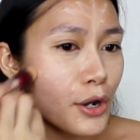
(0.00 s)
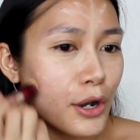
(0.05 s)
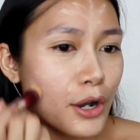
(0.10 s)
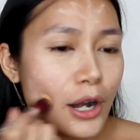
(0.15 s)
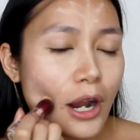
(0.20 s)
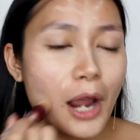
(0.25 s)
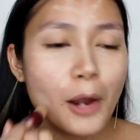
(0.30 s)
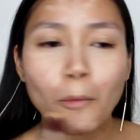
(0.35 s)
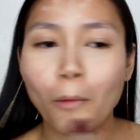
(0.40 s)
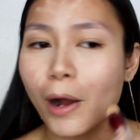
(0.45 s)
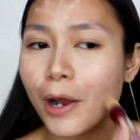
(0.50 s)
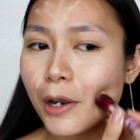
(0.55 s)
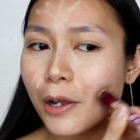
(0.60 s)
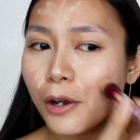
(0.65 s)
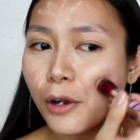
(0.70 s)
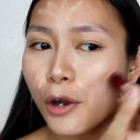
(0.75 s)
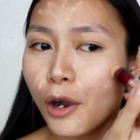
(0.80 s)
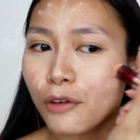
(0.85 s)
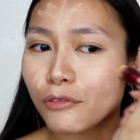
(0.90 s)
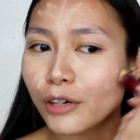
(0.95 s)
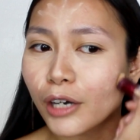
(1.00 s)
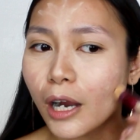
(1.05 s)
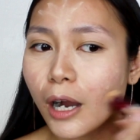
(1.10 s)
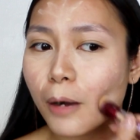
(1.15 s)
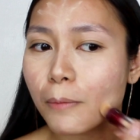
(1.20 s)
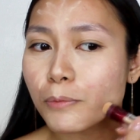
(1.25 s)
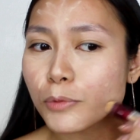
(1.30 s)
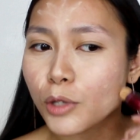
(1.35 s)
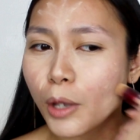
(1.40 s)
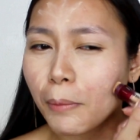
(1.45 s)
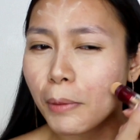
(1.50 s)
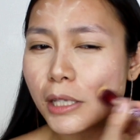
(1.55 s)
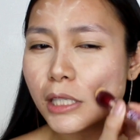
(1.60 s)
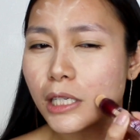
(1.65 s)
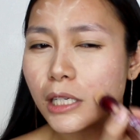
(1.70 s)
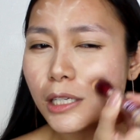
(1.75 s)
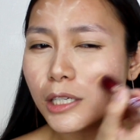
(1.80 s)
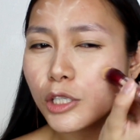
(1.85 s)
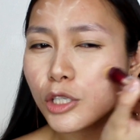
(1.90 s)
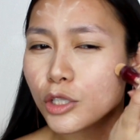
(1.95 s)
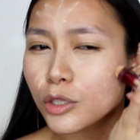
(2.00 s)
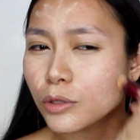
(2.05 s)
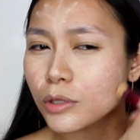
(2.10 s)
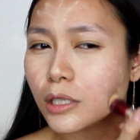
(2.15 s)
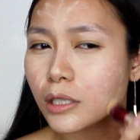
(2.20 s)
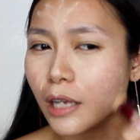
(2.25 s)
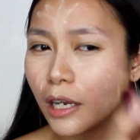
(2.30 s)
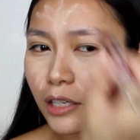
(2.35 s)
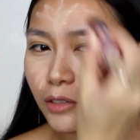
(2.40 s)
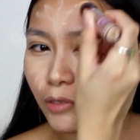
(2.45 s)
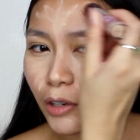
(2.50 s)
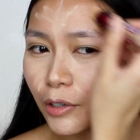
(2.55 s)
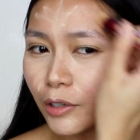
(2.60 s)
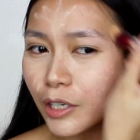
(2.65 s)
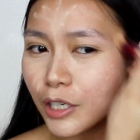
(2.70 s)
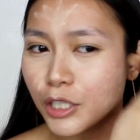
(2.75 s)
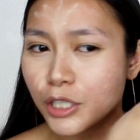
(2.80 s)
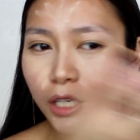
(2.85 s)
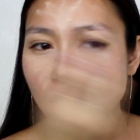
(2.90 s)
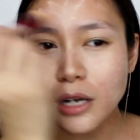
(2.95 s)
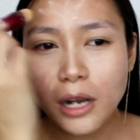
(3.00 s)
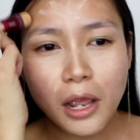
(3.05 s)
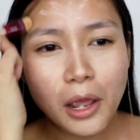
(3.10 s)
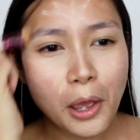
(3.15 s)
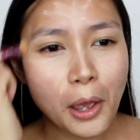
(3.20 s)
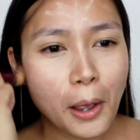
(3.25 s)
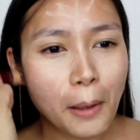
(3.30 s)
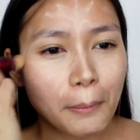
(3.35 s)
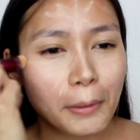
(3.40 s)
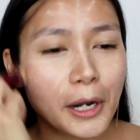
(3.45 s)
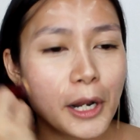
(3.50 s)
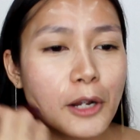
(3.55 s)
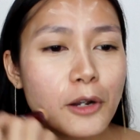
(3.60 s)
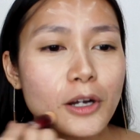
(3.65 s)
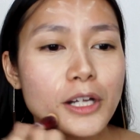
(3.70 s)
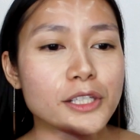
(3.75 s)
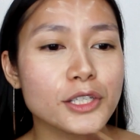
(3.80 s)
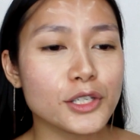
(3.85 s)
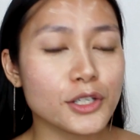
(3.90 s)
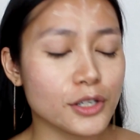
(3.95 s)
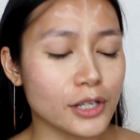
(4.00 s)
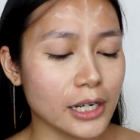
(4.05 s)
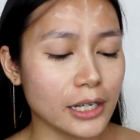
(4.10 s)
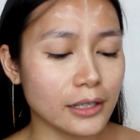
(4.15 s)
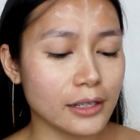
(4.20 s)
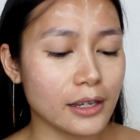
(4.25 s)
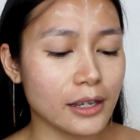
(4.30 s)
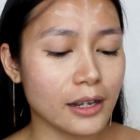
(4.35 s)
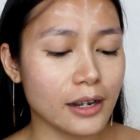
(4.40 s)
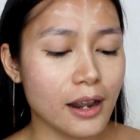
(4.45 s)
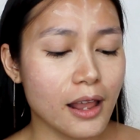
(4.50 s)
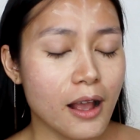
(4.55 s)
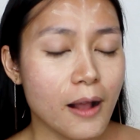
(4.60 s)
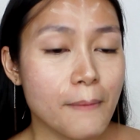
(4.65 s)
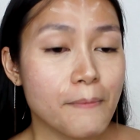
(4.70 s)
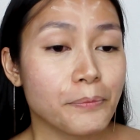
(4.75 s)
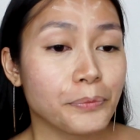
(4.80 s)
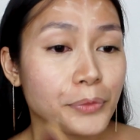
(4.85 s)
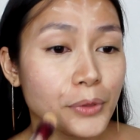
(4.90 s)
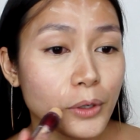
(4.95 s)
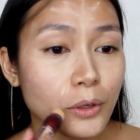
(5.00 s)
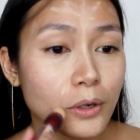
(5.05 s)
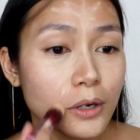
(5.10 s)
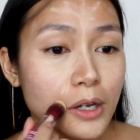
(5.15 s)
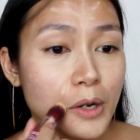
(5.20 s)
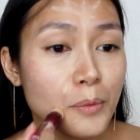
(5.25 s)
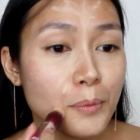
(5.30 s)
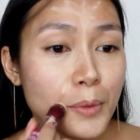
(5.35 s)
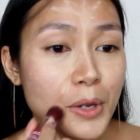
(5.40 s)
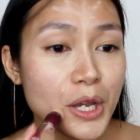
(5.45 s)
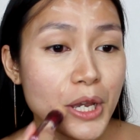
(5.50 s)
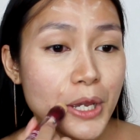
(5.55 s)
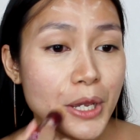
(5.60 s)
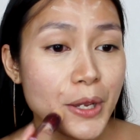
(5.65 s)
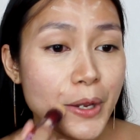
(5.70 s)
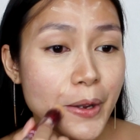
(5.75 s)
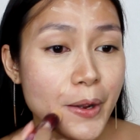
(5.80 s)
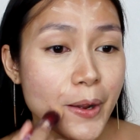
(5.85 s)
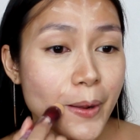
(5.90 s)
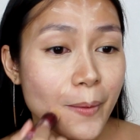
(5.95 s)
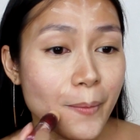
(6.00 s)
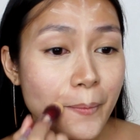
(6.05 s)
I want to cover up. So I basically just use it as foundation, but I concentrate it on my